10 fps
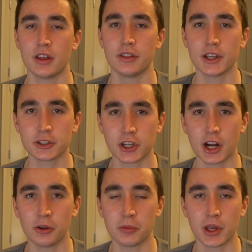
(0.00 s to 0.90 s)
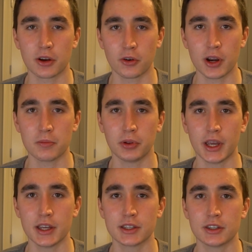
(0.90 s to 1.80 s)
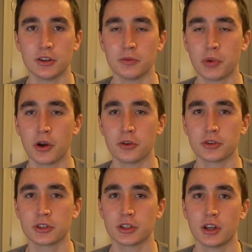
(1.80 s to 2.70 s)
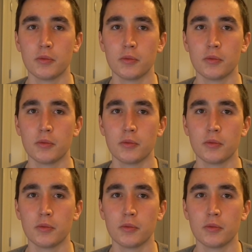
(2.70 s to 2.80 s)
this channel will be a great place to post